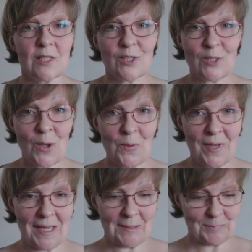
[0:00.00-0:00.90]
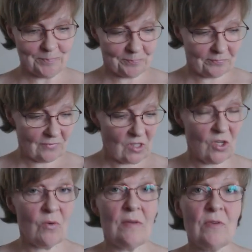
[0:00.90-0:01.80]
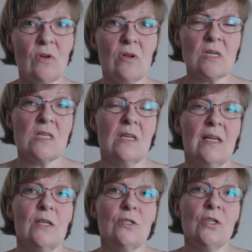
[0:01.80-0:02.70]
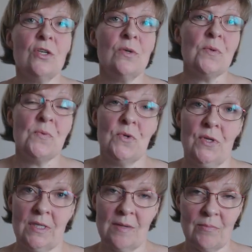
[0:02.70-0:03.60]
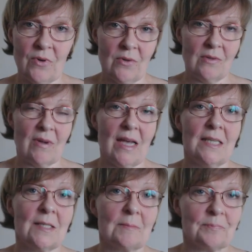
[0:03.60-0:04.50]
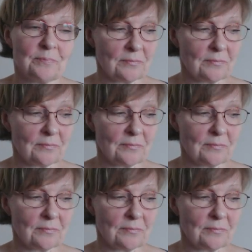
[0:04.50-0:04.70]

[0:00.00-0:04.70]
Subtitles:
Sewing. So I've got 2 works in progress.